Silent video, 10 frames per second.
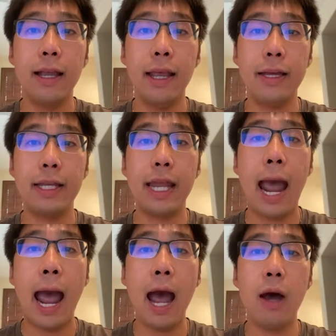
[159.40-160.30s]
let's see
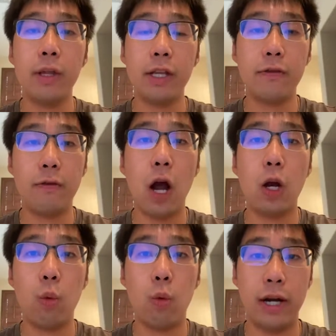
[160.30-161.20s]
how this
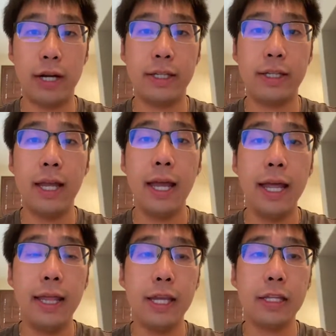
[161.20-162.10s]
fraud works.
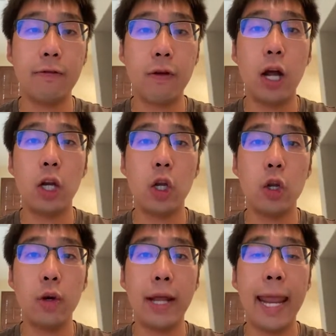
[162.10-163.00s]
This fraud
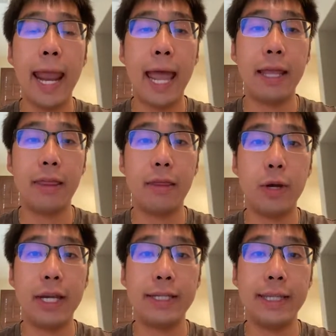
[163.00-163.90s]
usually has
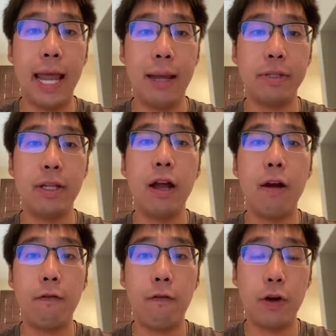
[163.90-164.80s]
3 steps.
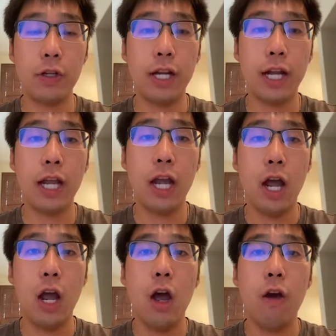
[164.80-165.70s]
Firstly,
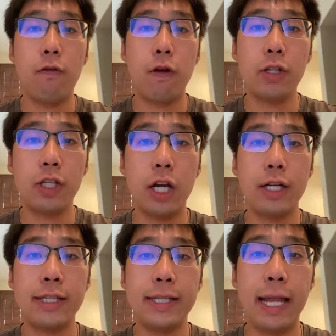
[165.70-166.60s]

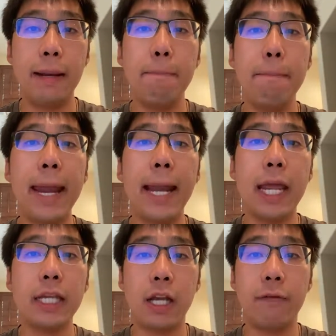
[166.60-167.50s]
fraudsters send
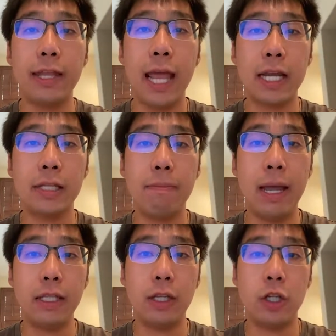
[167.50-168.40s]
millions of text
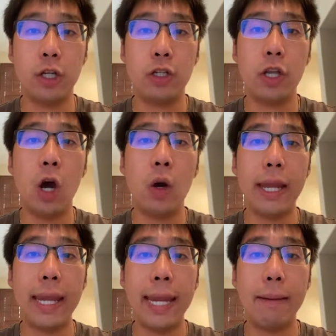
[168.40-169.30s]
messages
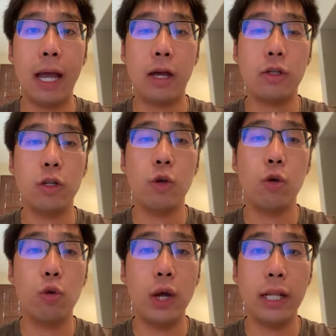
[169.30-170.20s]
or emails to
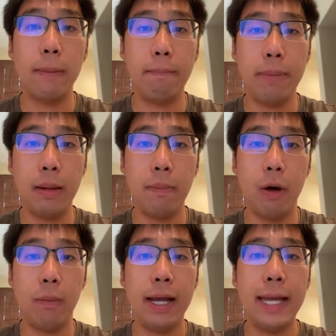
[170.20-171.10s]
random
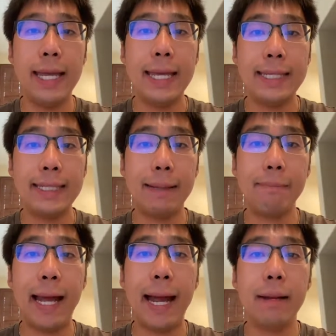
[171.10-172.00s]
people.
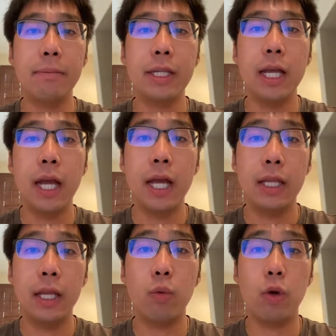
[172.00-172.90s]
Sometimes
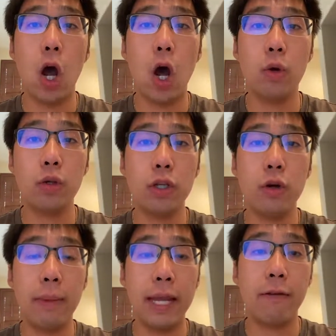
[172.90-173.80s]
they would also
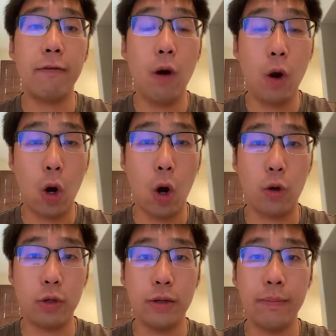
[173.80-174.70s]
make phone
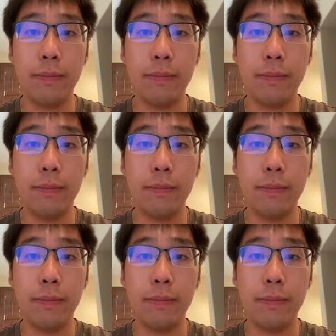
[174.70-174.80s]
calls.